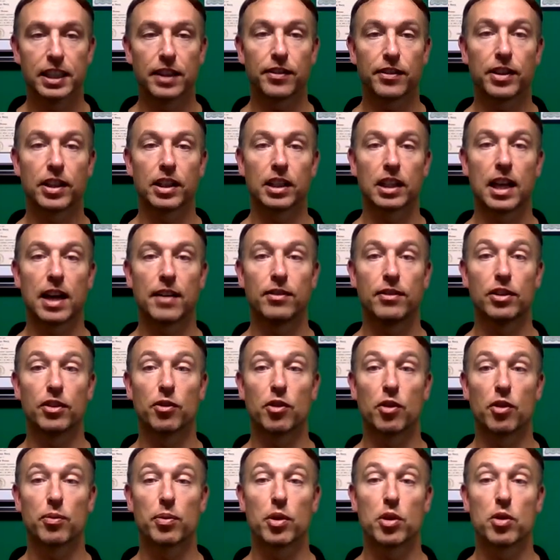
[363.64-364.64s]
significant
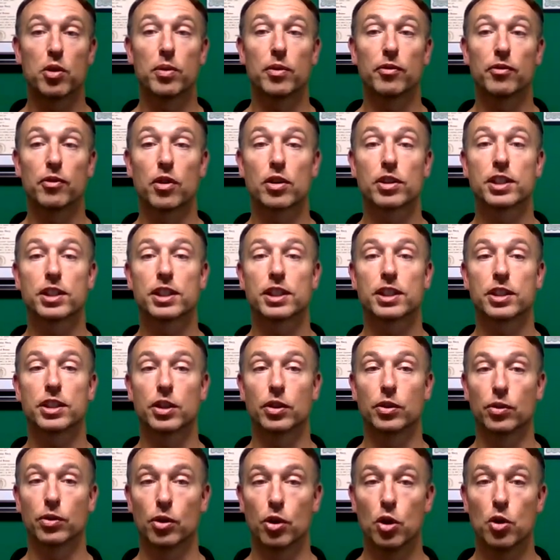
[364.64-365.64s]
level of improvement
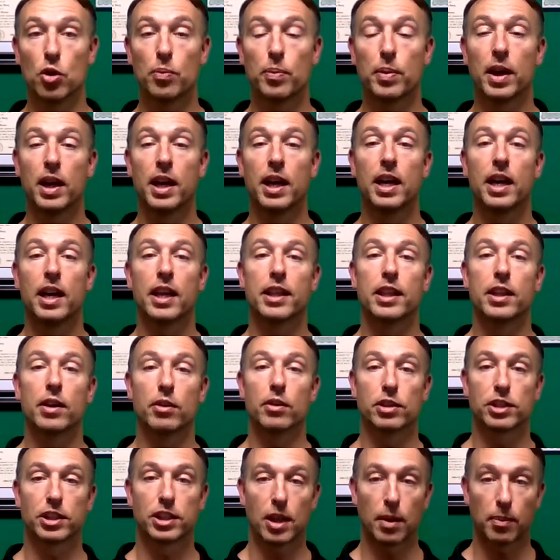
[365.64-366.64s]
versus the group
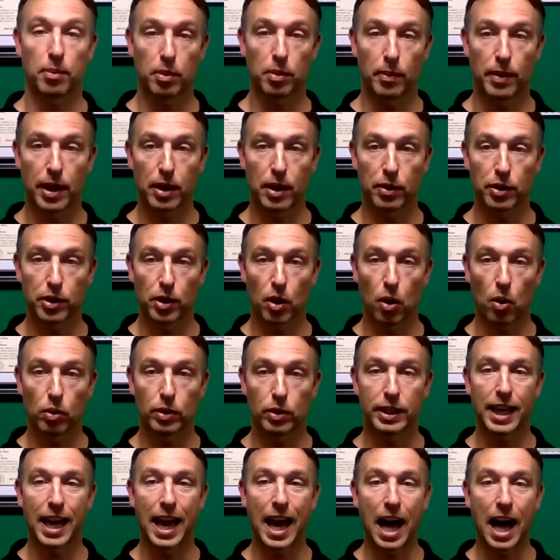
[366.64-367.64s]
that was supplemented with
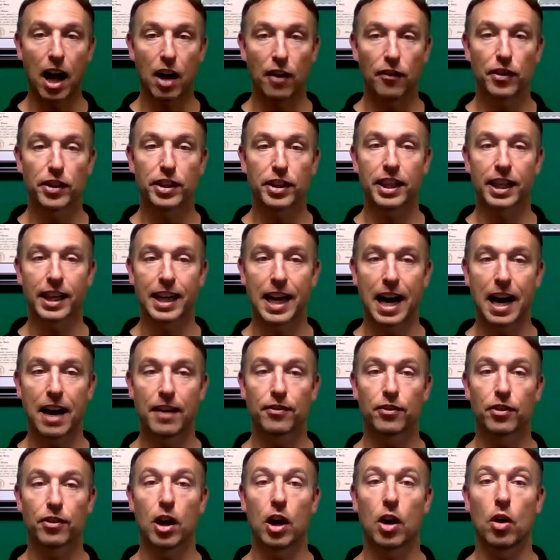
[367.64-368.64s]
only alpha
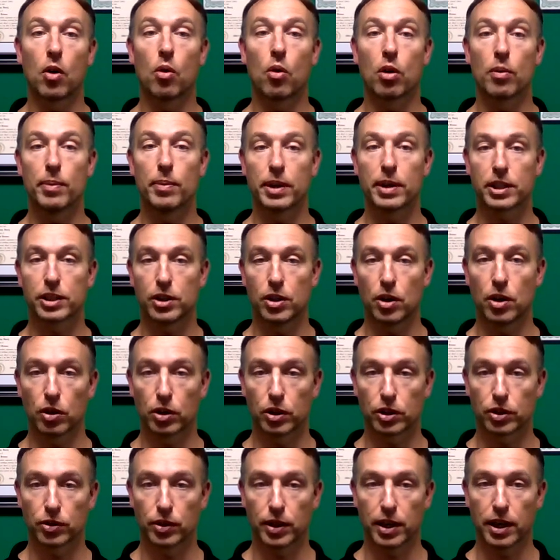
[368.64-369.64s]
tocopherol or mixed
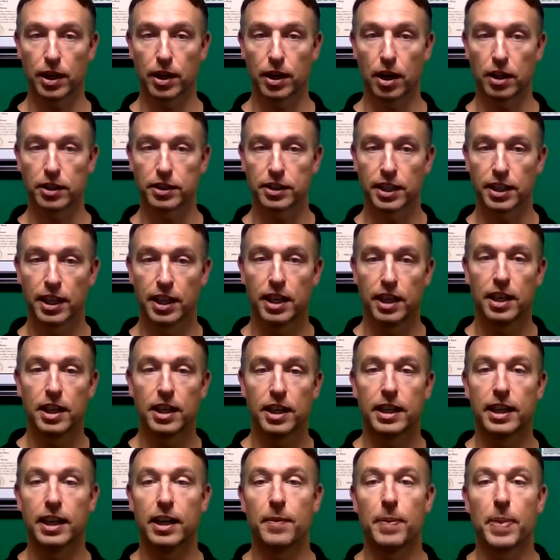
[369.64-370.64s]
tocotrienols.
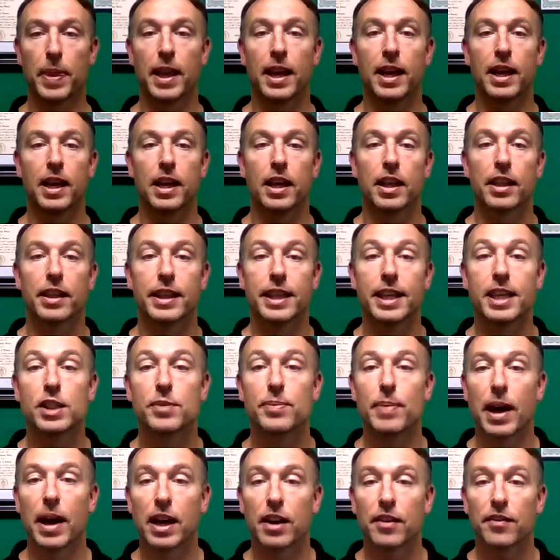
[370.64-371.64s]
Now,
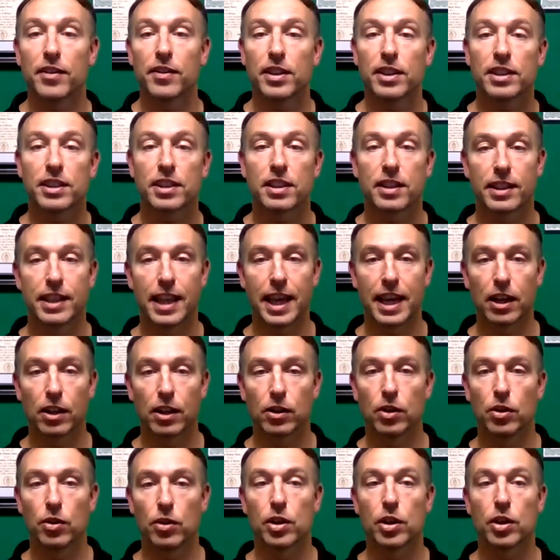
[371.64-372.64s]
these benefits,
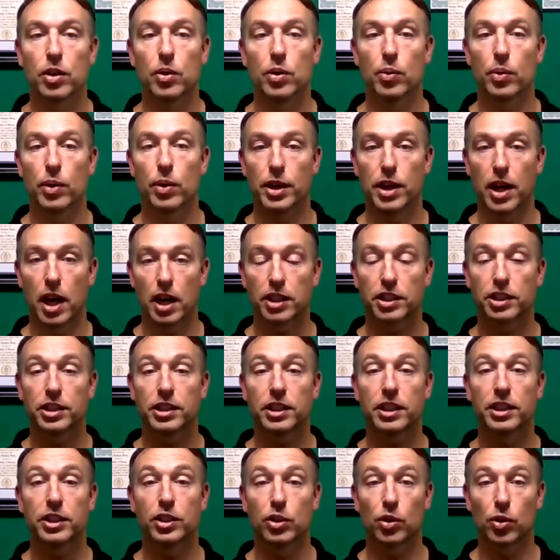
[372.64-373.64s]
they included a
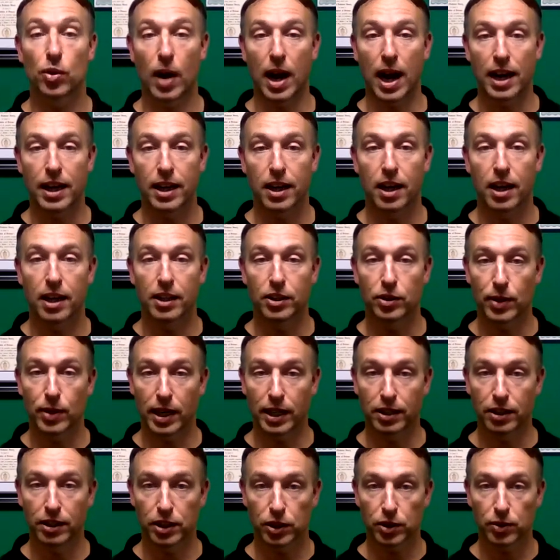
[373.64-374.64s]
reduction in
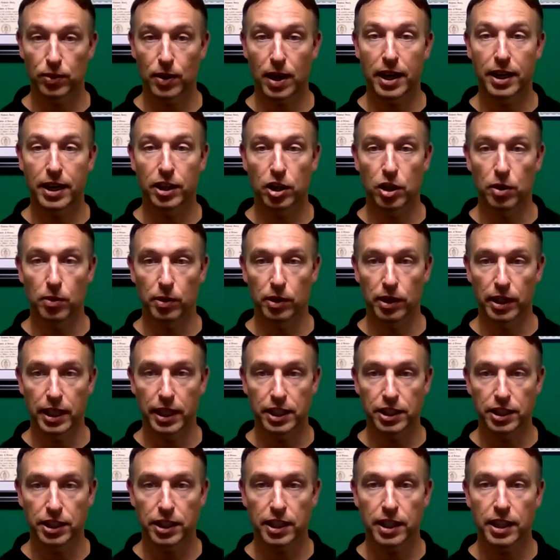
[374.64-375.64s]
triglyceride
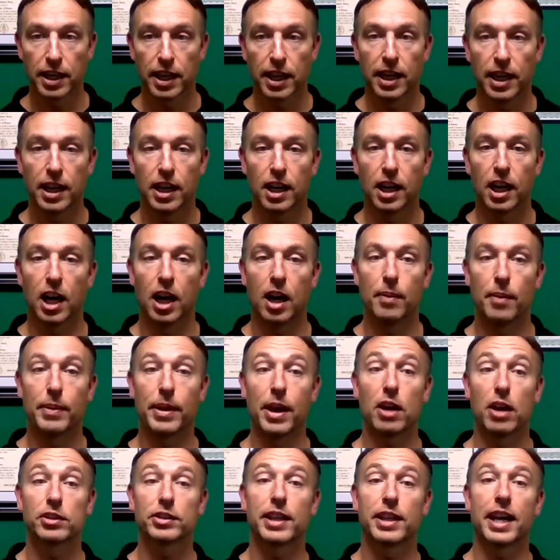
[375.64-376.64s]
accumulation.
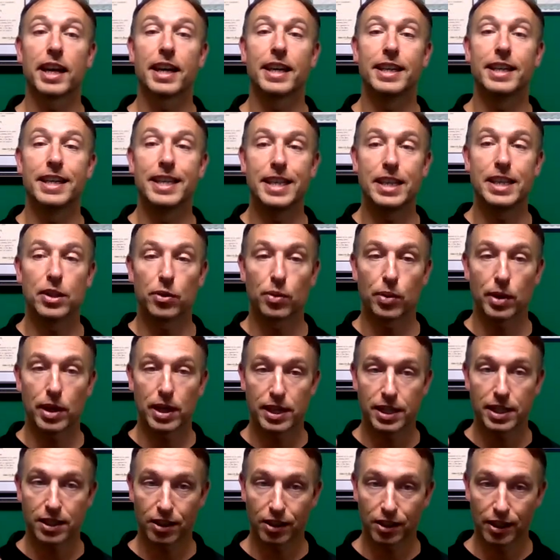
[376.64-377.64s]
They also had a
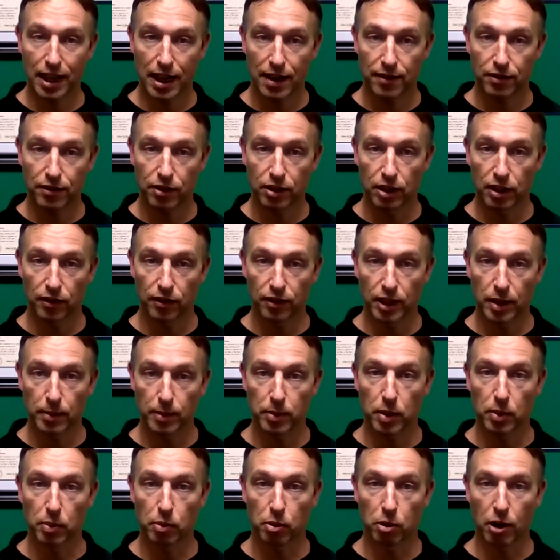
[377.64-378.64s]
decreased level of
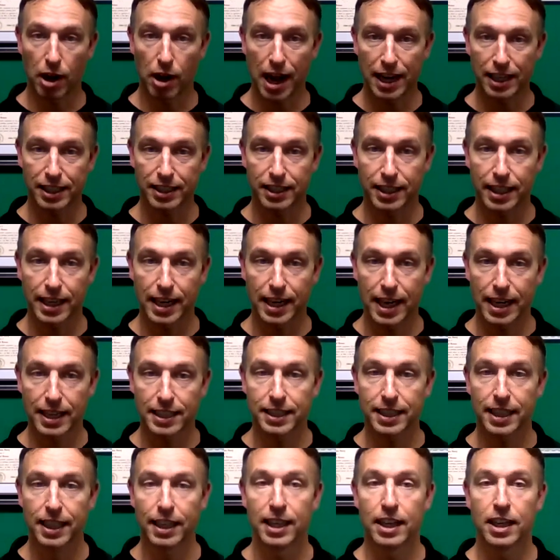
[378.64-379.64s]
lipid
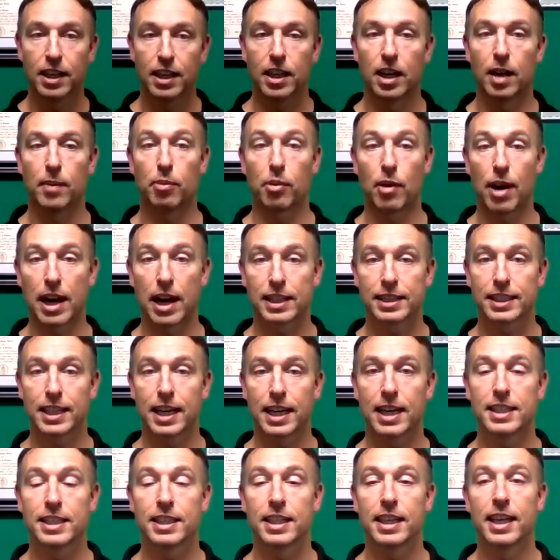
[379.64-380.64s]

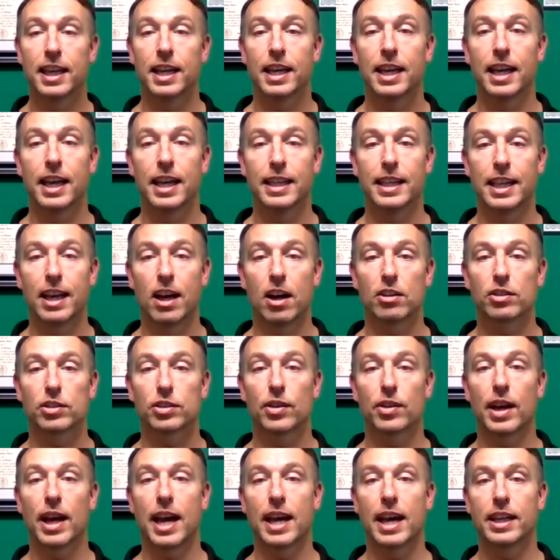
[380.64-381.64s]
peroxides, and they
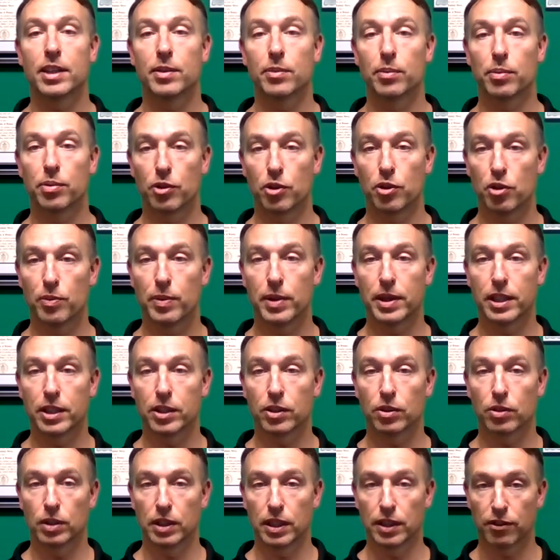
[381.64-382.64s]
also had an
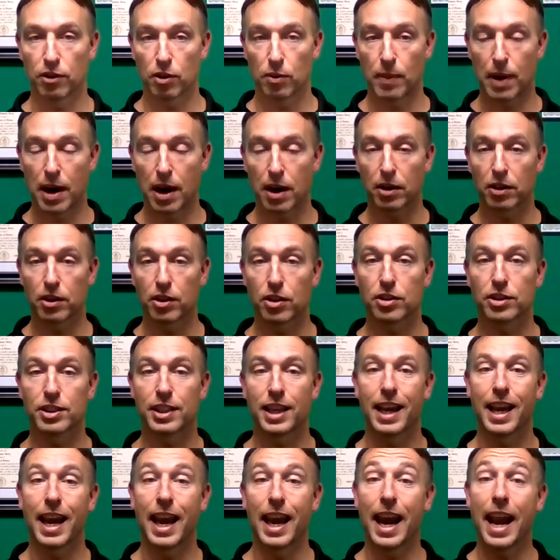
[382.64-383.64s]
improvement in their liver
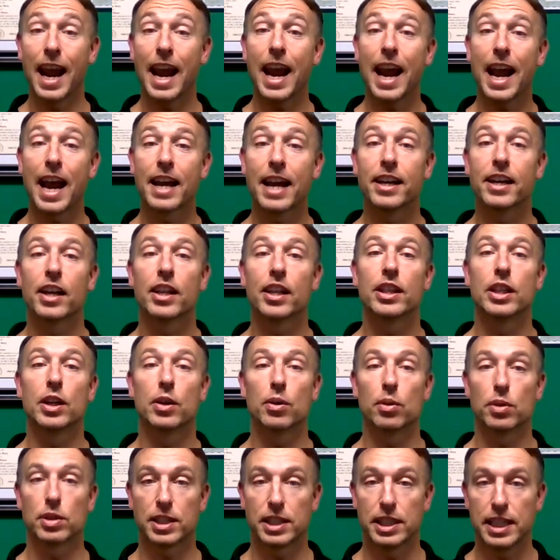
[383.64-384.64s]
markers, and
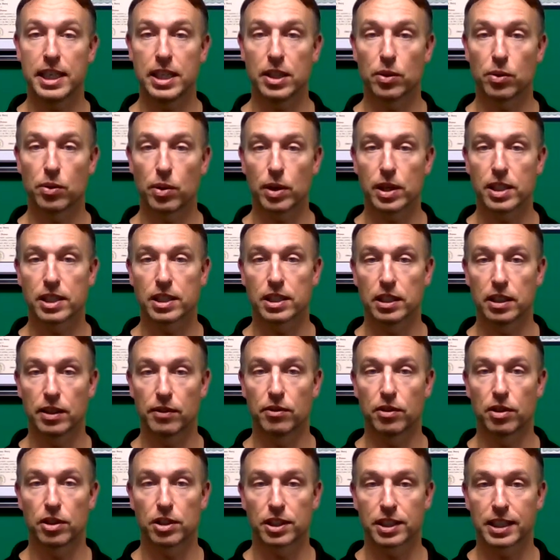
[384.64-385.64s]
there was decreased
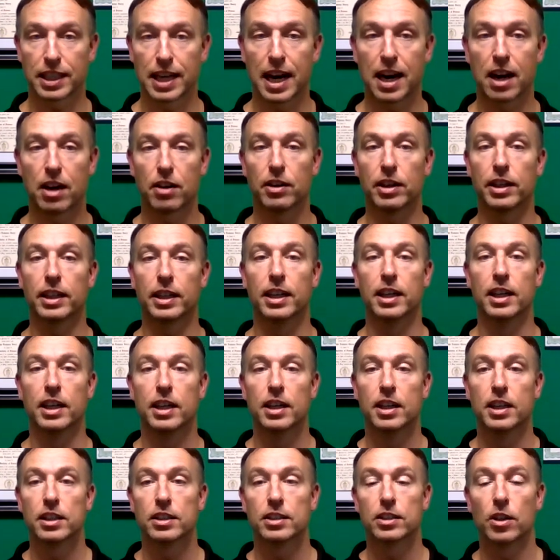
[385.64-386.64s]
liver scarring.
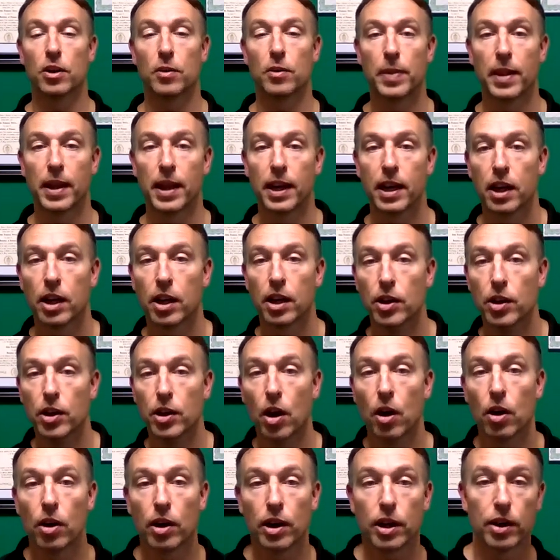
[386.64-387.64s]
So,
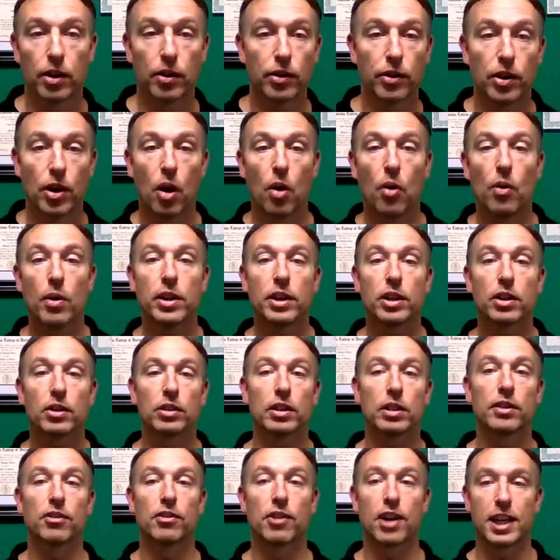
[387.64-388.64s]

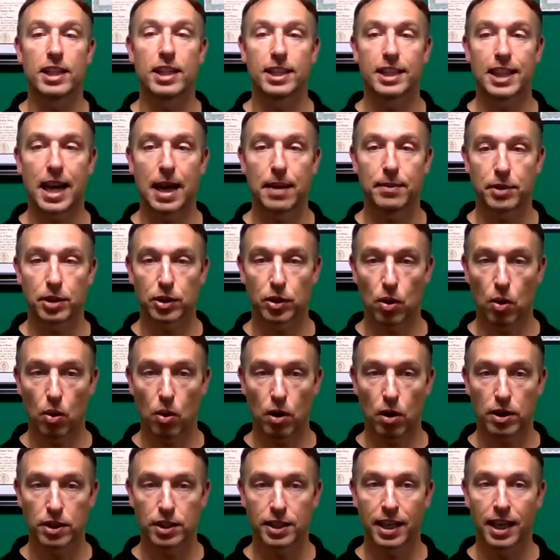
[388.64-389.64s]
knowing your liver enzyme
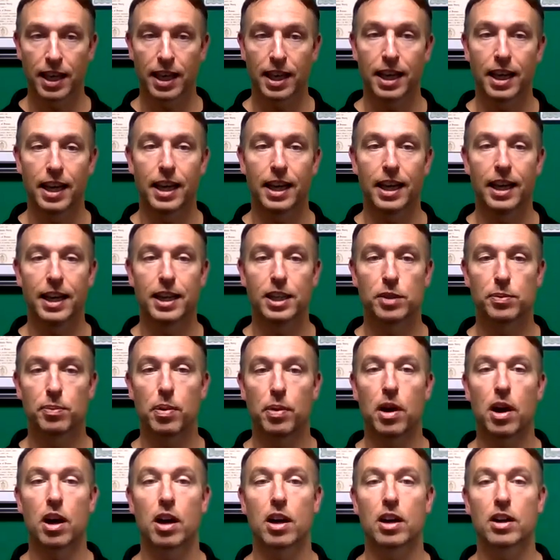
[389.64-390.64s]
scores
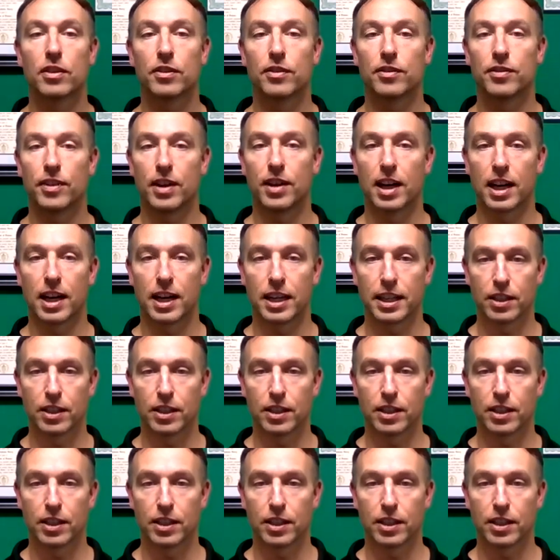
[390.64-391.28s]
as part of